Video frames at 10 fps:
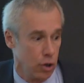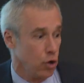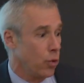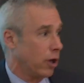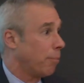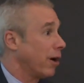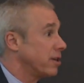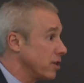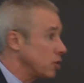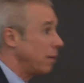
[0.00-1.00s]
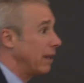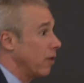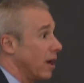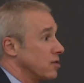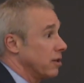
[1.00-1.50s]
who will participate in the
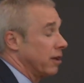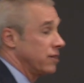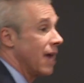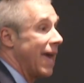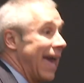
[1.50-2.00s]
hostilities